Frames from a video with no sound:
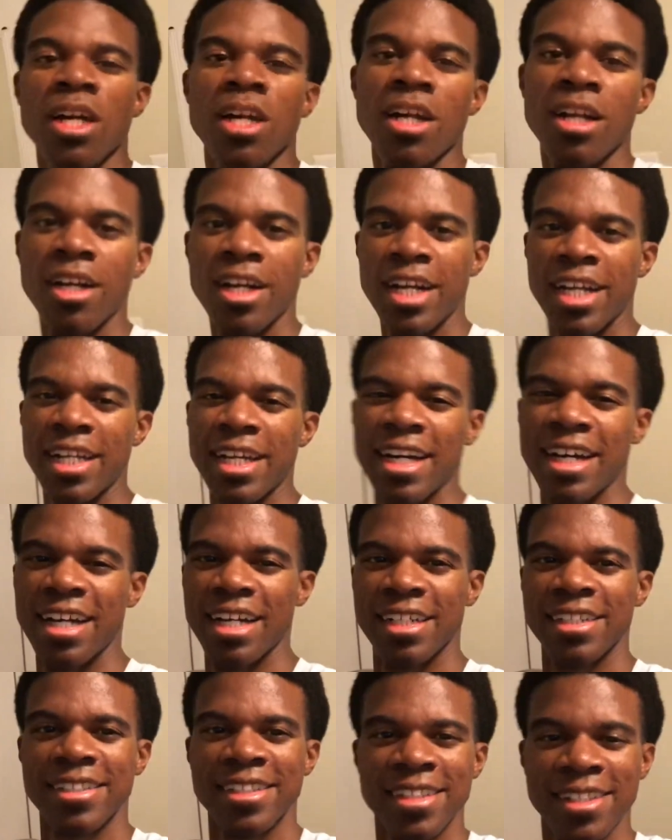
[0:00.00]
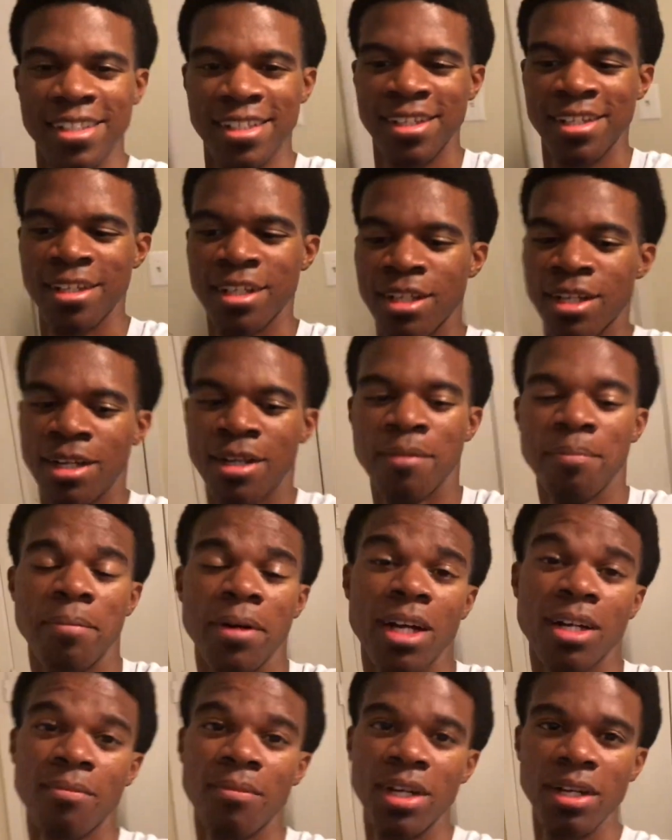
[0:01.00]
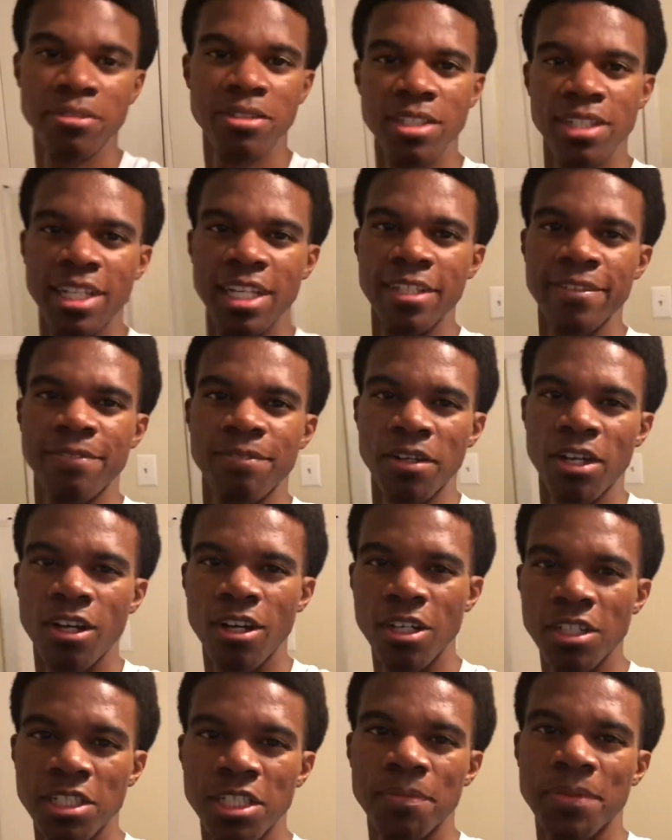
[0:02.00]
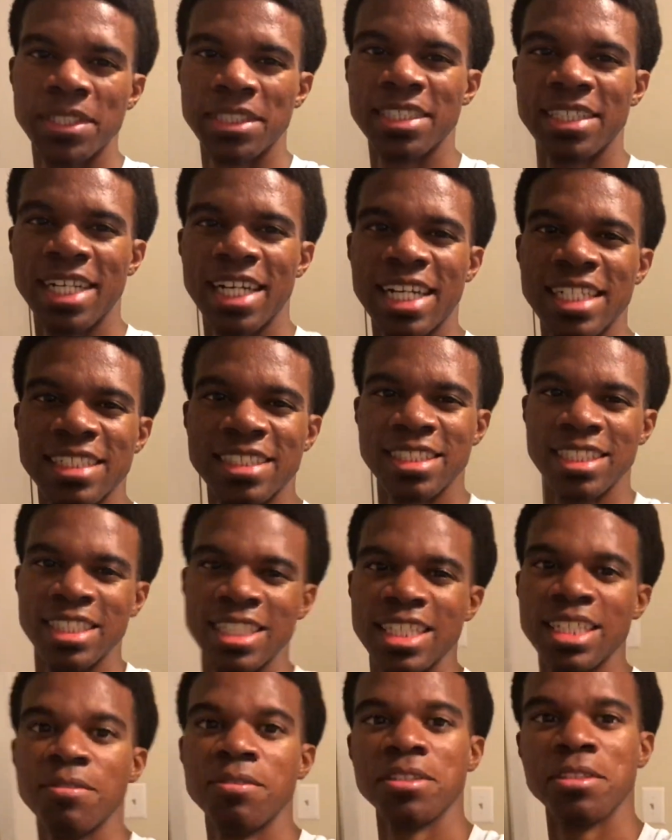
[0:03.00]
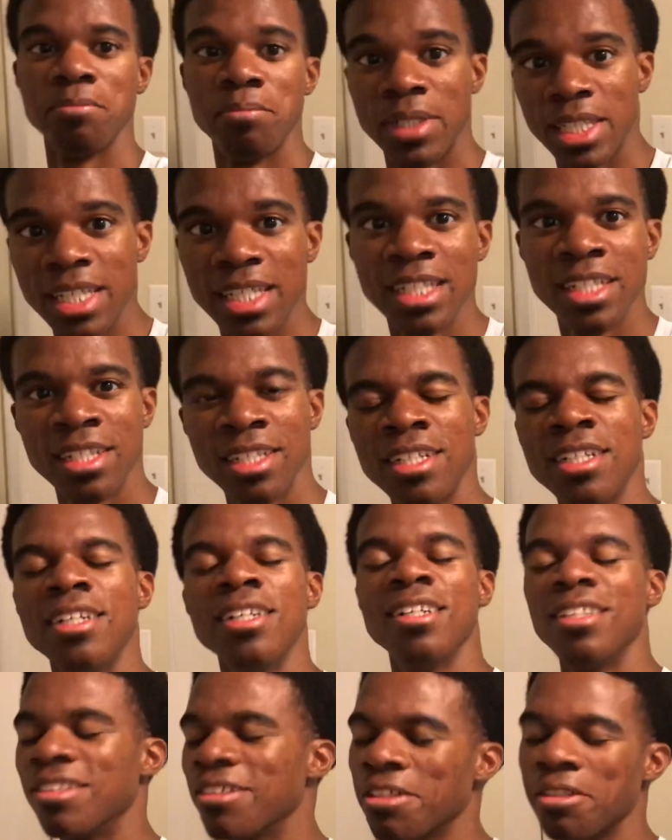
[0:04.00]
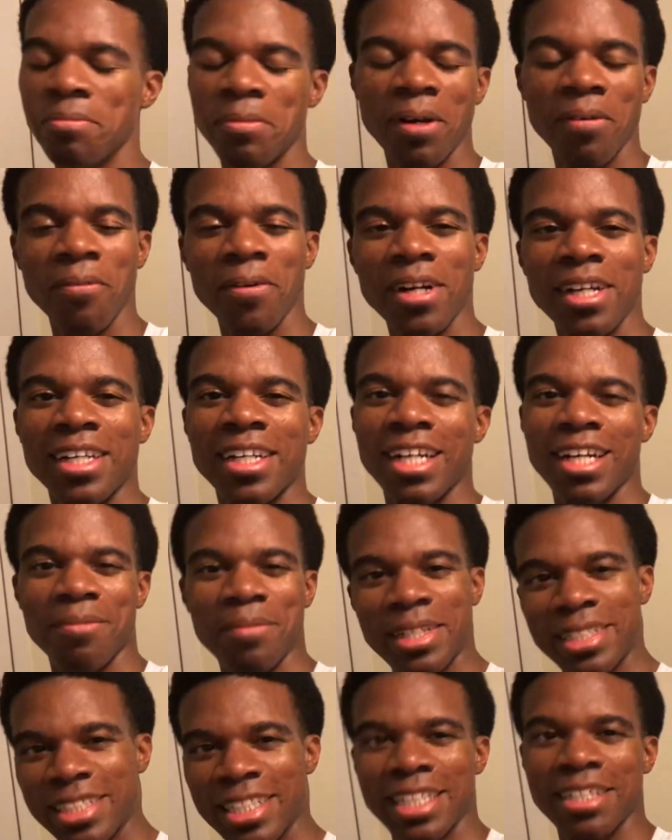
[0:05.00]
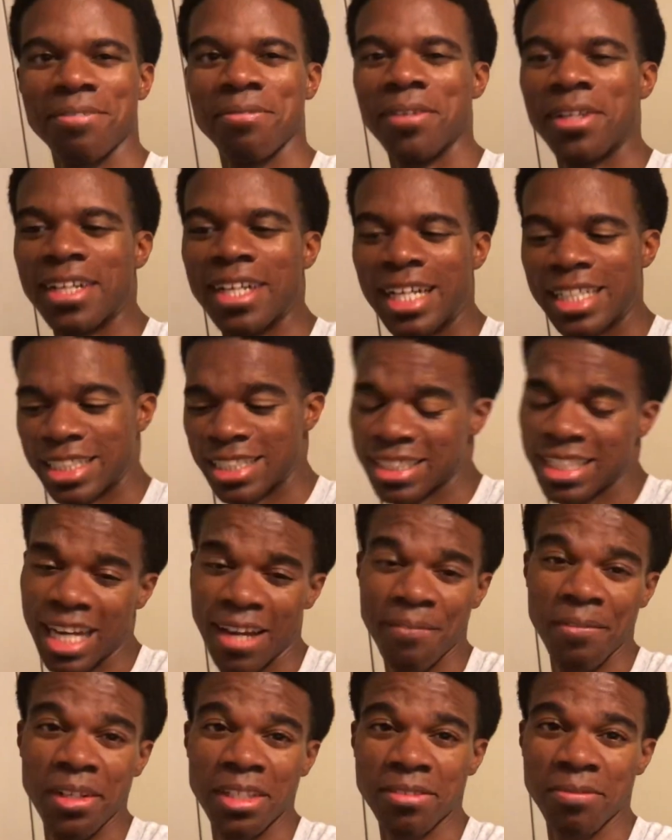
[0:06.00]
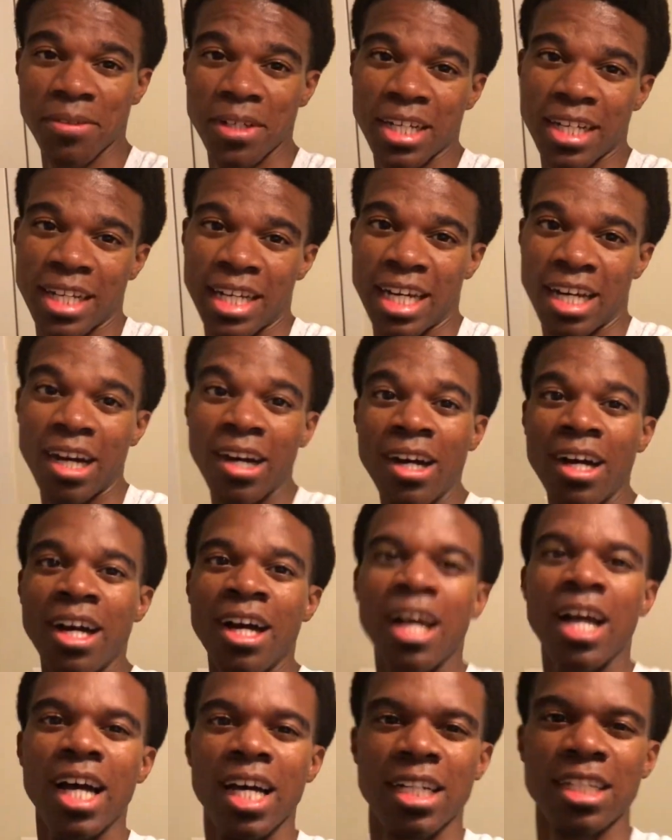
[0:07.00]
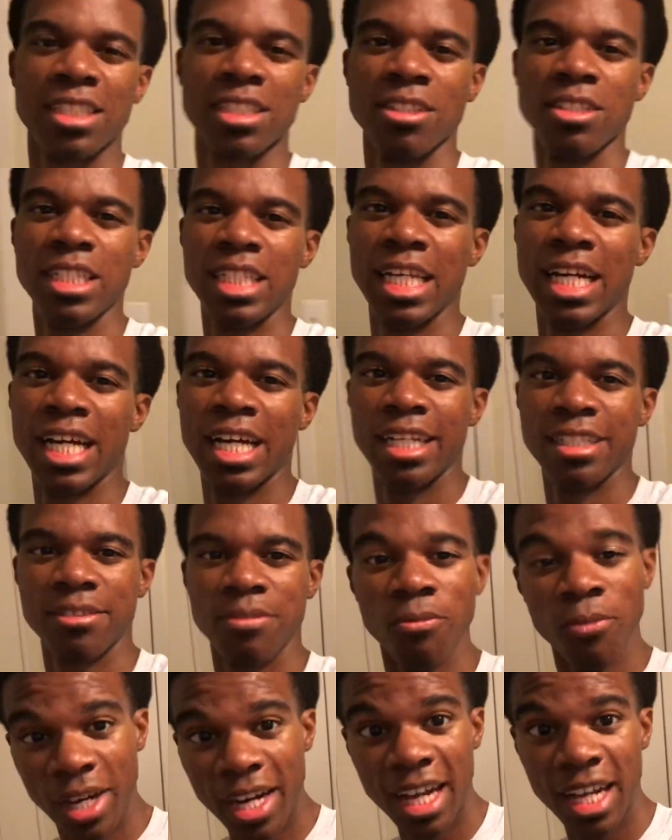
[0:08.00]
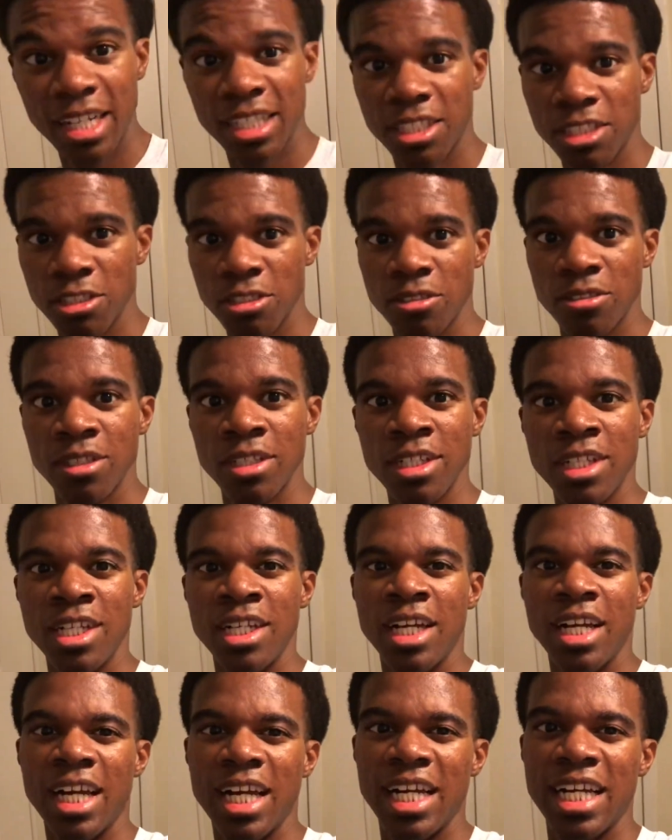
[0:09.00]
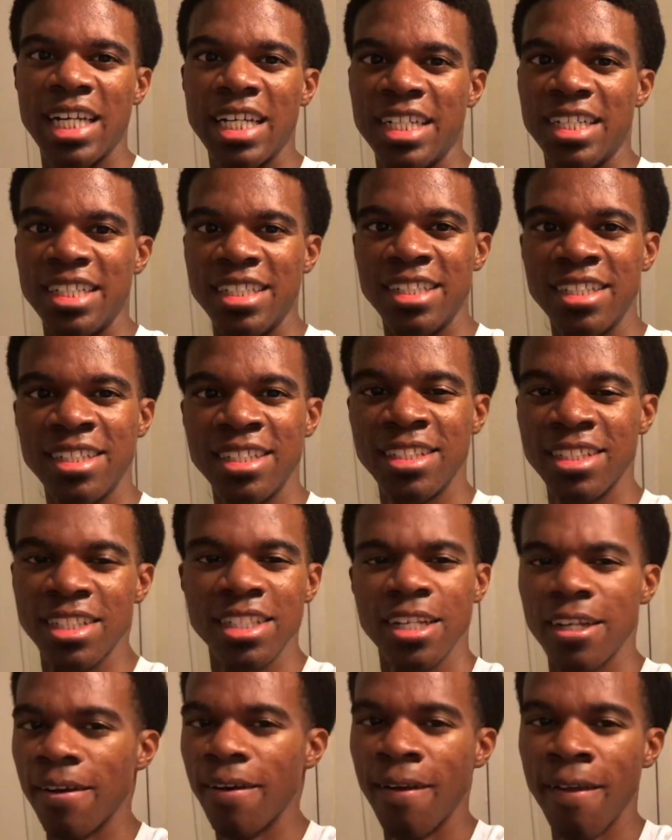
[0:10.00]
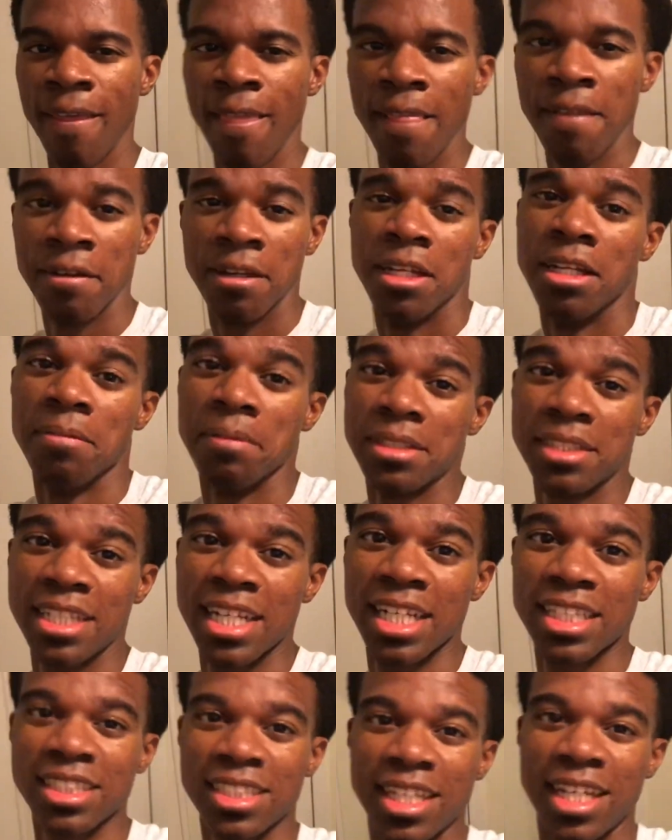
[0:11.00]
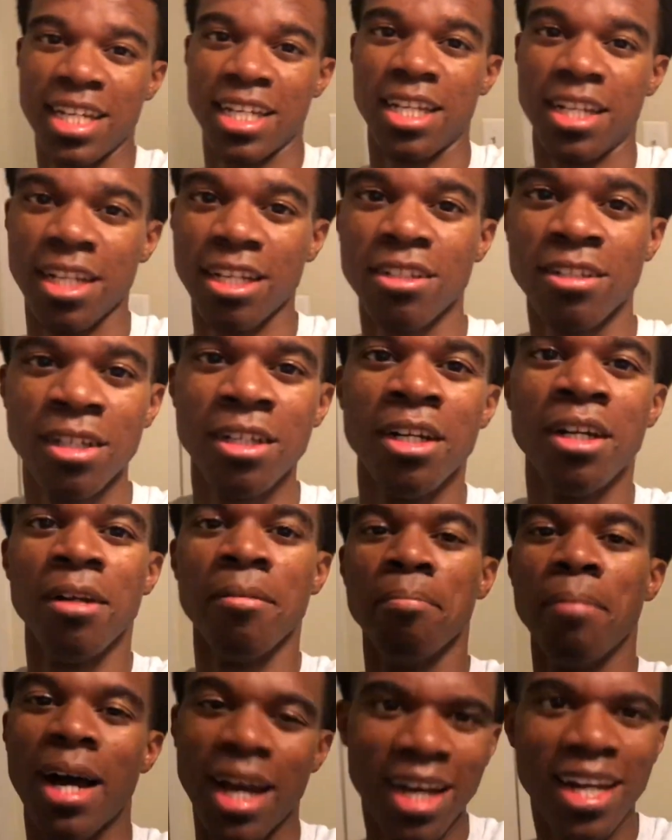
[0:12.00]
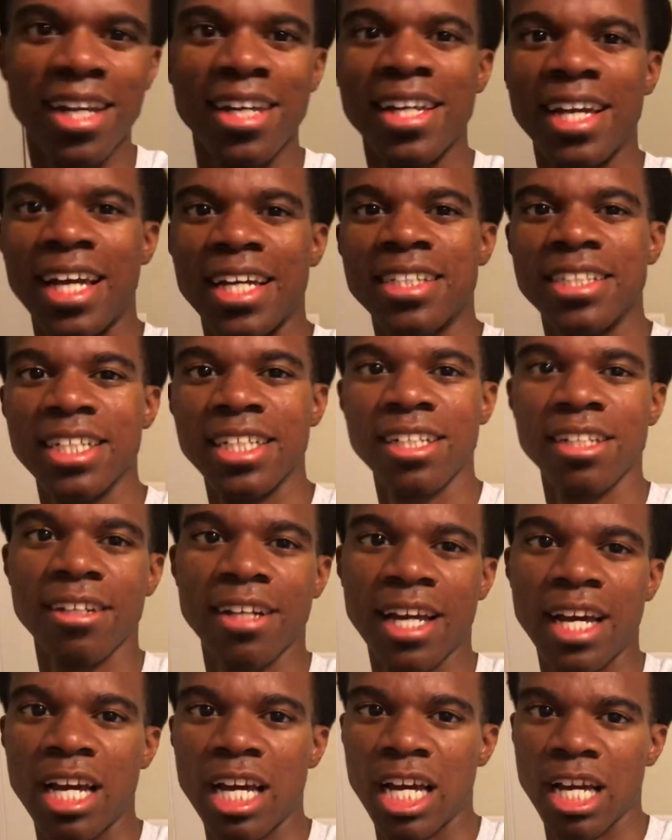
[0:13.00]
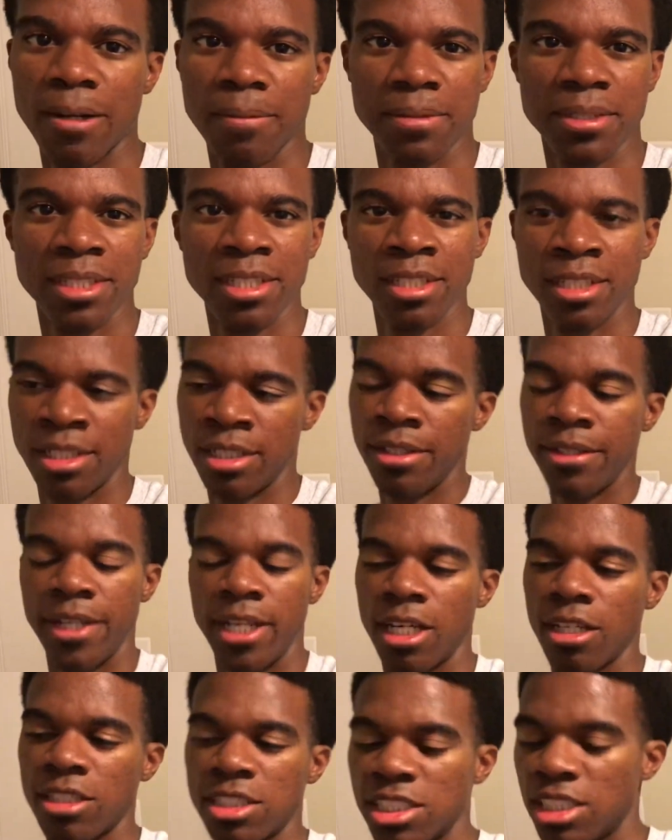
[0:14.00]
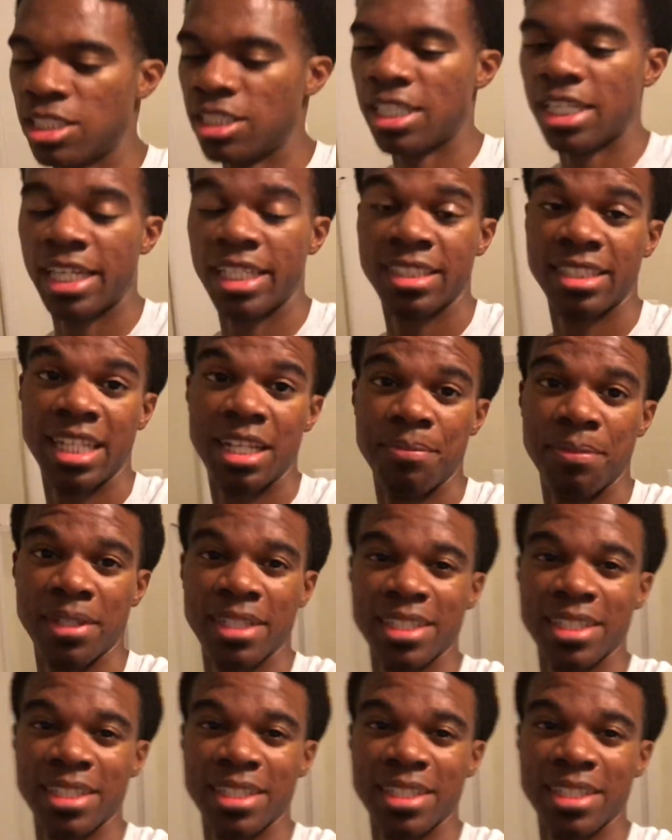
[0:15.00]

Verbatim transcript: Alright guys, about to wrap today's vlog up. As you guys seen, it was me doing my workout, my chest workout. I just got finished working out. Had to show you guys what I do. And, you know, it was chest day, you know? Body day. I did little abs. Not going to show you guys that